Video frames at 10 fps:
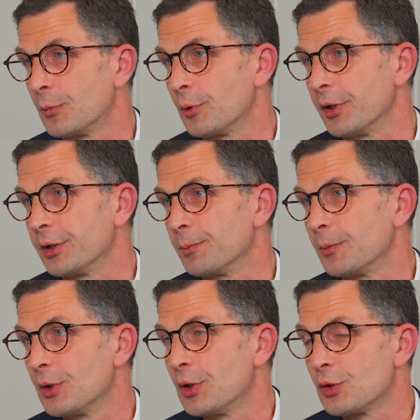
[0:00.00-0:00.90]
right?
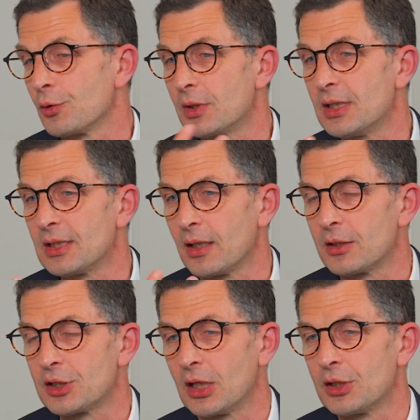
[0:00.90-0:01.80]
So these are
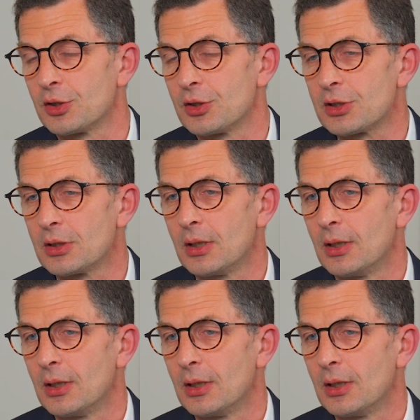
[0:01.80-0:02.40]
the challenges.